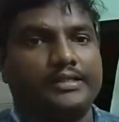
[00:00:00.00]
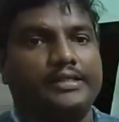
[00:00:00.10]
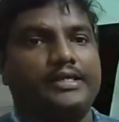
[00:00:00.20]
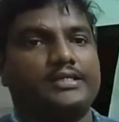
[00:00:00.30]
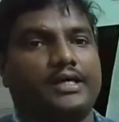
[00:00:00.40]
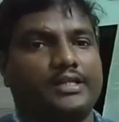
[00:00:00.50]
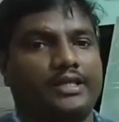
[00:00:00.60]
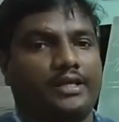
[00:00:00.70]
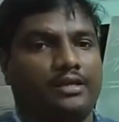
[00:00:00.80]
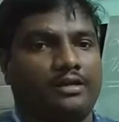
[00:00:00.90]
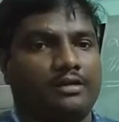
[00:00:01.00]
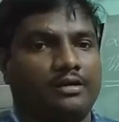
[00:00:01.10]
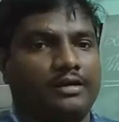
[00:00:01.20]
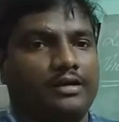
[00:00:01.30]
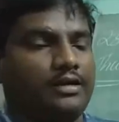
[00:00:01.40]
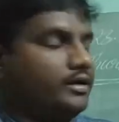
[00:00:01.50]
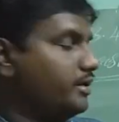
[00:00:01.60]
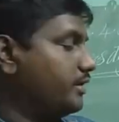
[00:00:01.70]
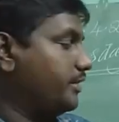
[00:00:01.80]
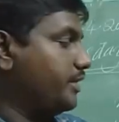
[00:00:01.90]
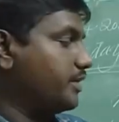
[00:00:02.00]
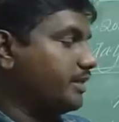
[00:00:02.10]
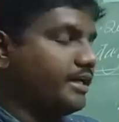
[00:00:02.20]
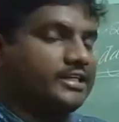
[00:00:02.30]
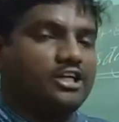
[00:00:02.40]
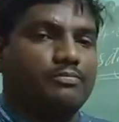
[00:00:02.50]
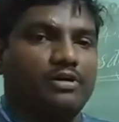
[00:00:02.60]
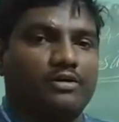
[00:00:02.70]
These are the example